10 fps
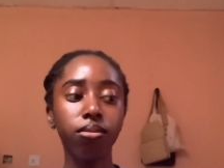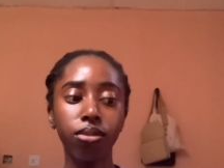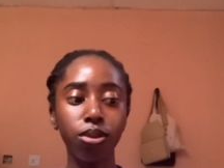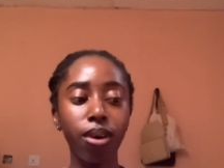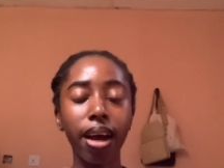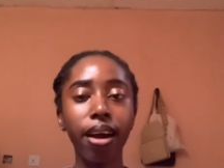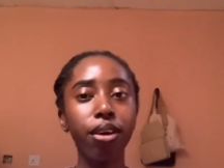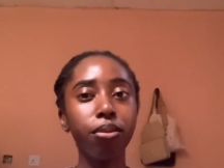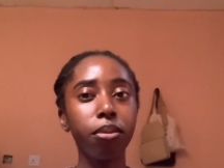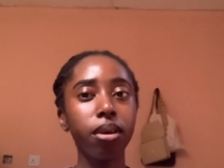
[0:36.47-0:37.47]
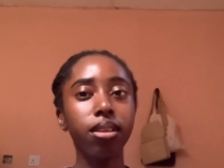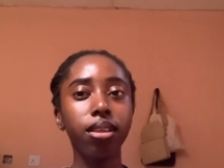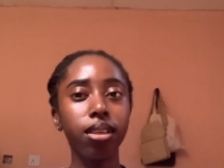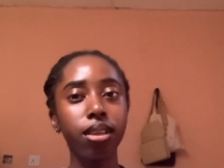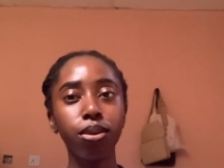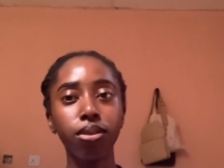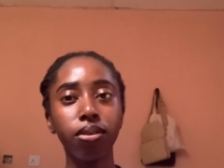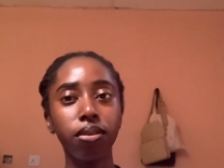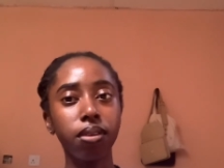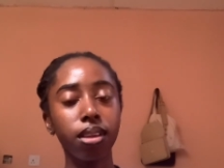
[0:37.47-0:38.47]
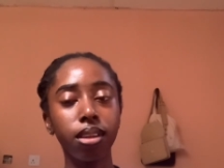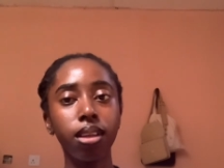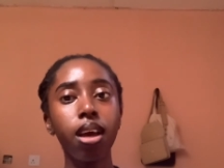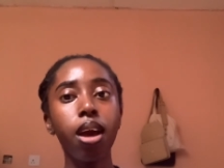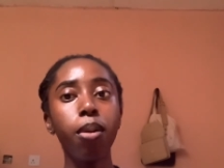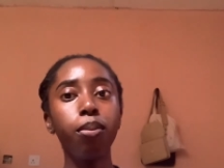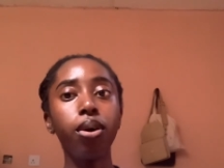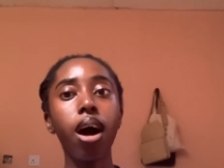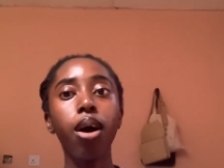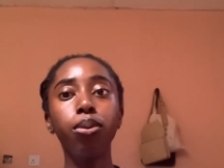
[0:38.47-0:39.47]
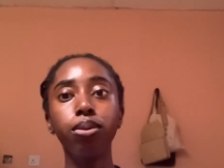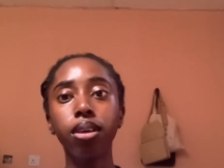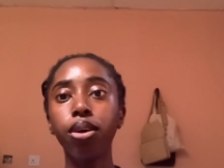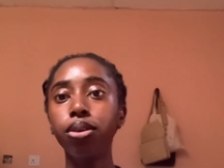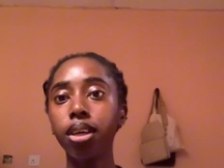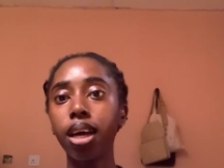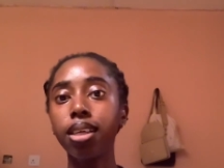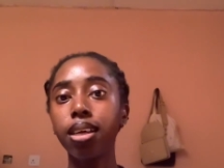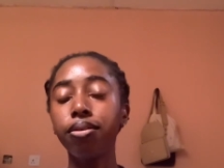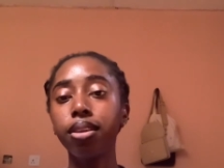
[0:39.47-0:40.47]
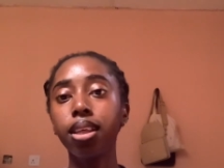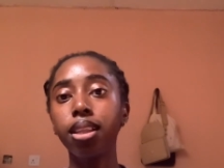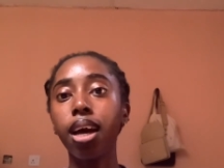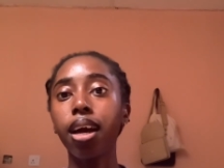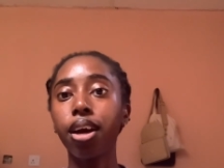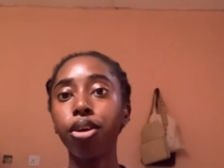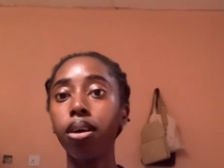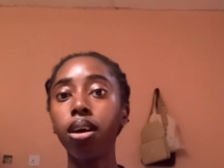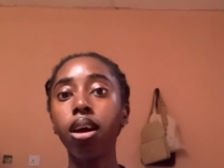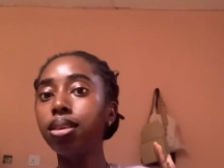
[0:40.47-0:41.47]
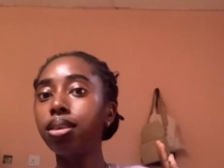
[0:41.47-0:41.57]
So I can't remember the details of everything, but I will tell you guys everything that I can remember.